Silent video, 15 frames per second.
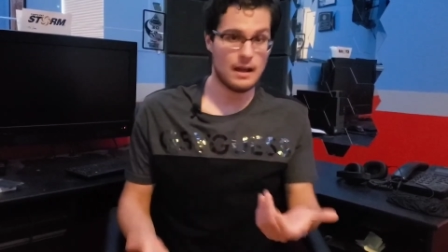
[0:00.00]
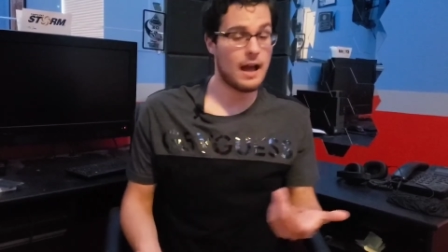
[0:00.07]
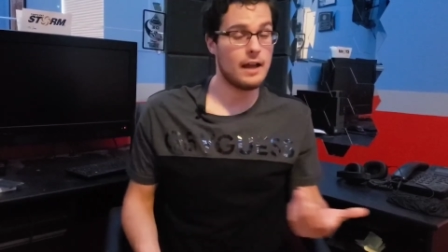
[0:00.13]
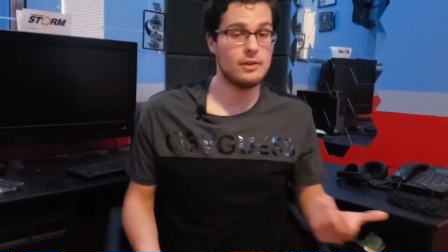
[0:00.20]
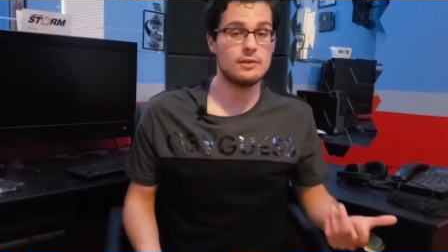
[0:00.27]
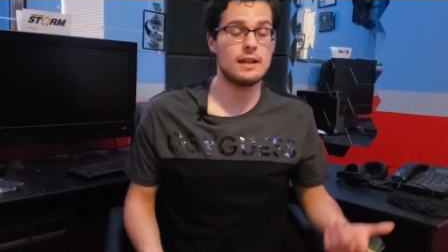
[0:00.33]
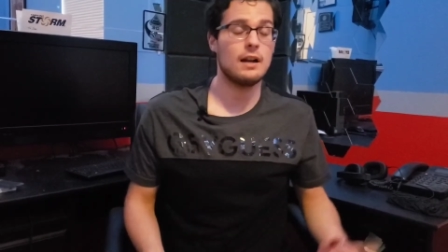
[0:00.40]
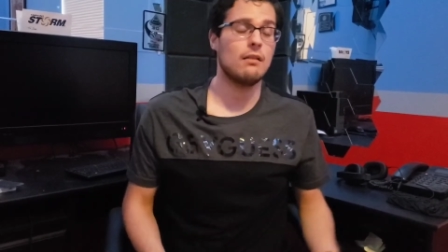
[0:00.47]
I
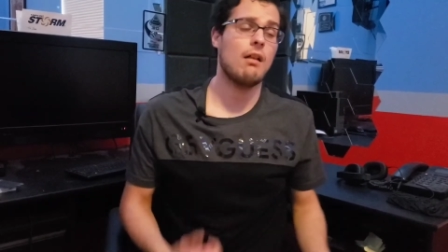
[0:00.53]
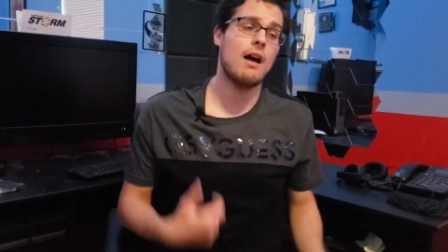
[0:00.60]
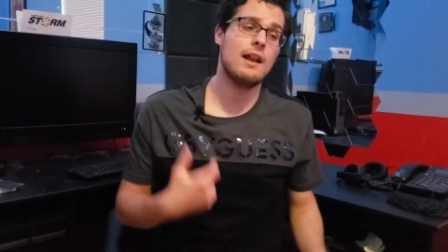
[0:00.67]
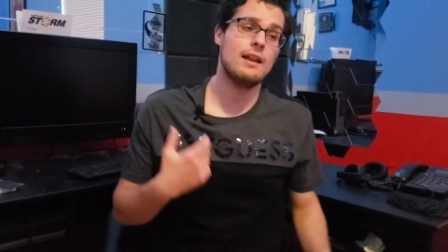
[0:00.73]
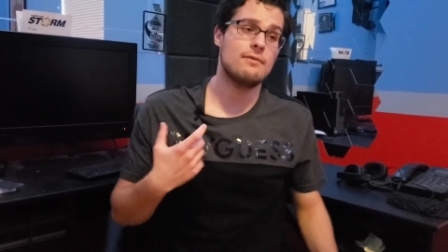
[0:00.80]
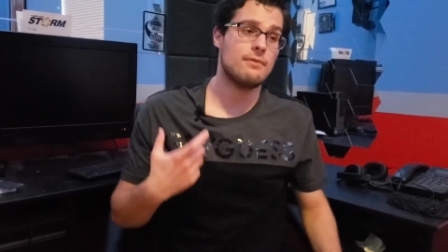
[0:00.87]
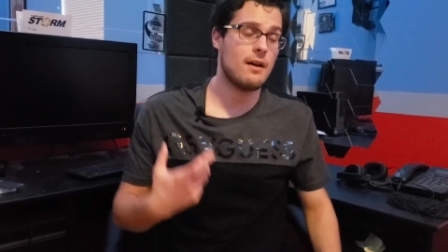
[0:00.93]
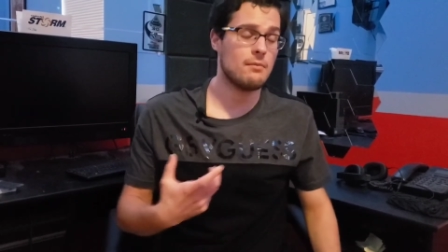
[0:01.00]
use it a
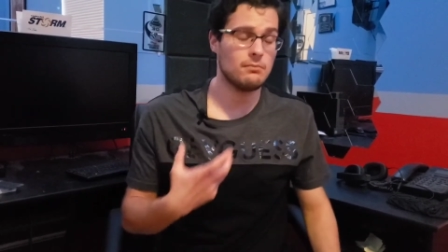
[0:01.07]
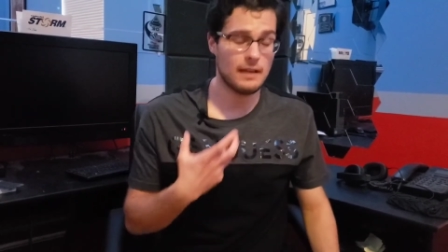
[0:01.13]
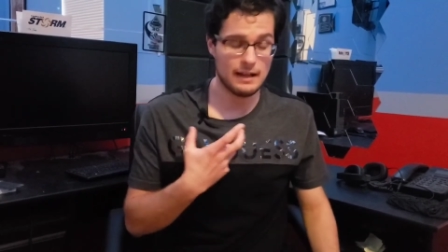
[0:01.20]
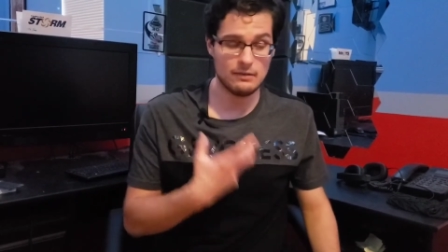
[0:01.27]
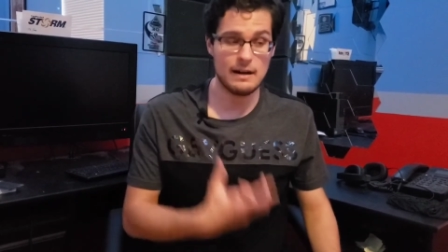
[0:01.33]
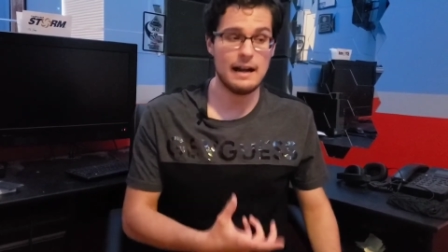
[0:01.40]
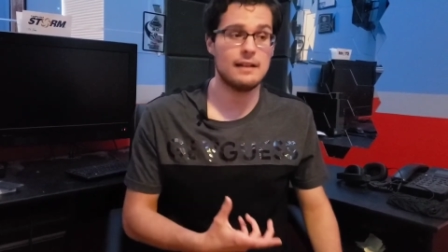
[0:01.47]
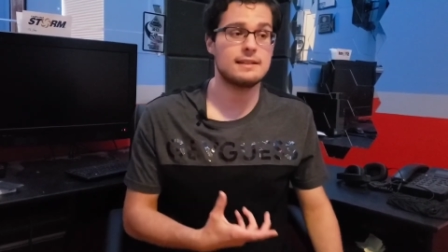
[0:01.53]
lot if I'm like
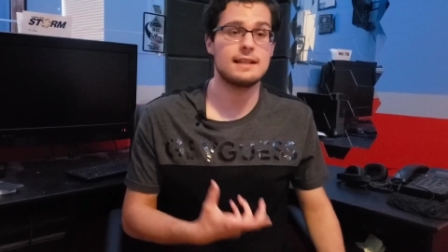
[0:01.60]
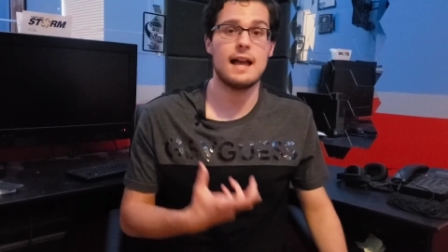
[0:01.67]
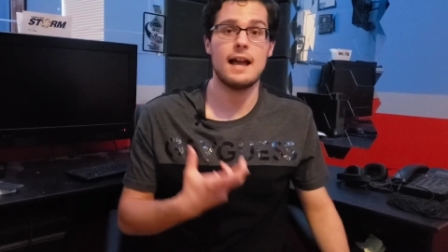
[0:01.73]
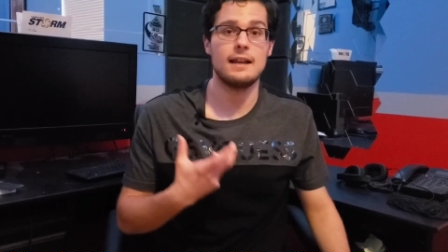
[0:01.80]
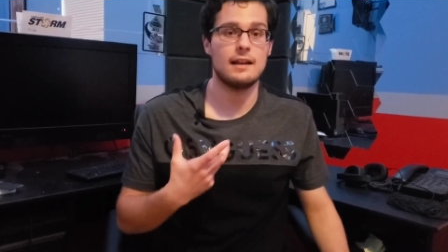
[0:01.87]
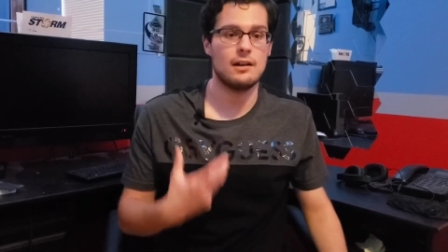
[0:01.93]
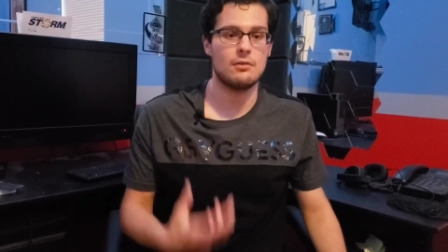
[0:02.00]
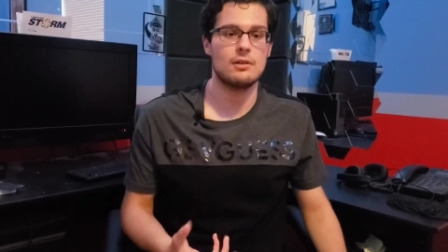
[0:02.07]
right outside
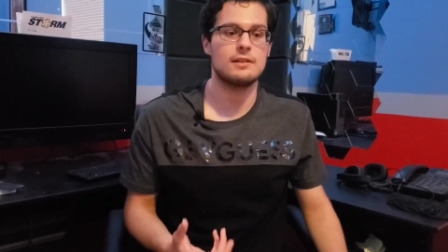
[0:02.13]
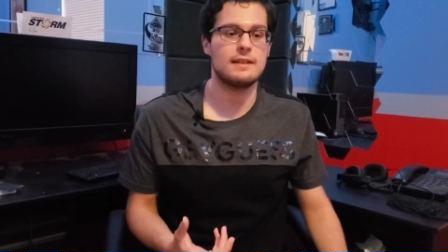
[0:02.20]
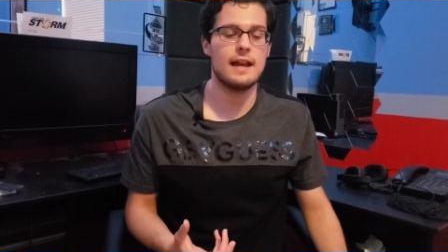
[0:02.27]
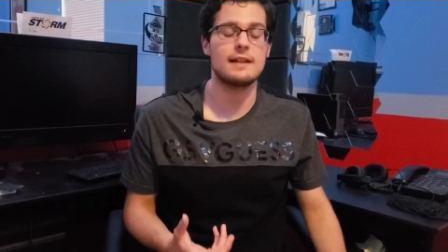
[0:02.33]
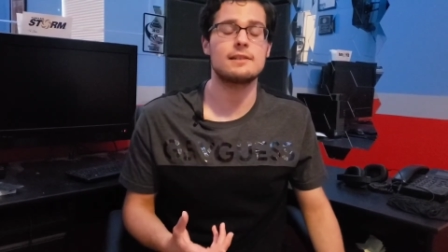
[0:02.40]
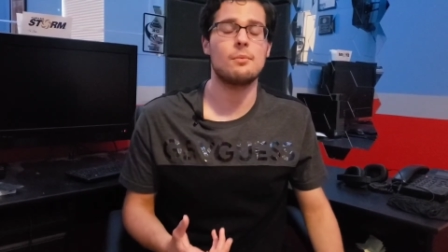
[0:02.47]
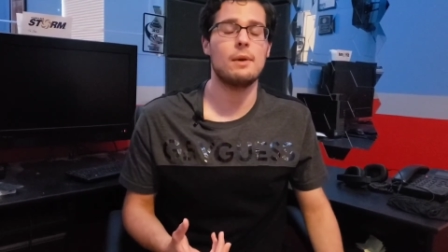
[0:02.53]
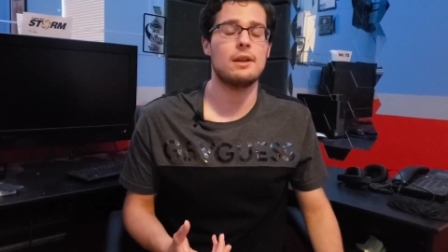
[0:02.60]
and I don't want to
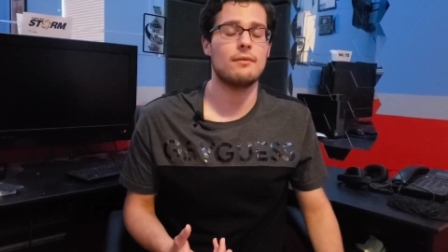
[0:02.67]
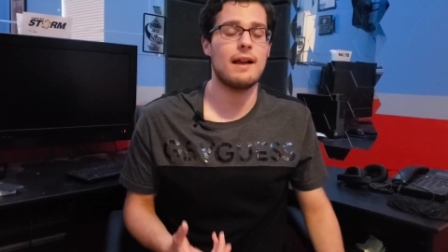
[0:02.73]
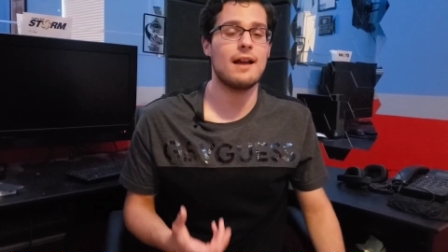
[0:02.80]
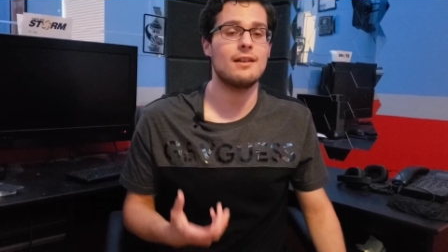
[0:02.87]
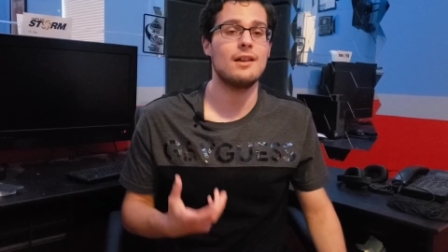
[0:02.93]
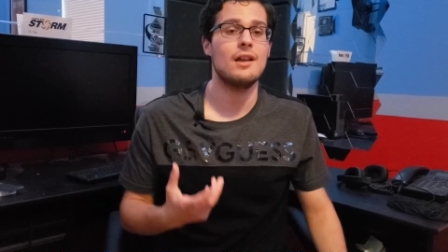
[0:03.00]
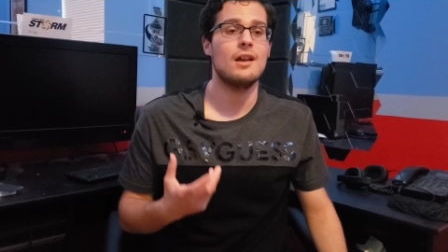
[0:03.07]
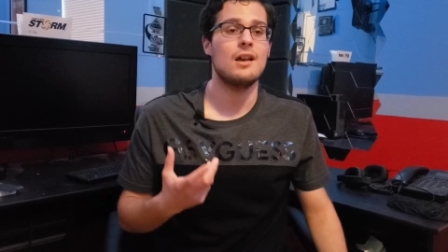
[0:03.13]
text to wait
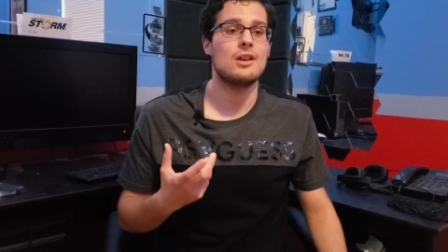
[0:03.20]
around,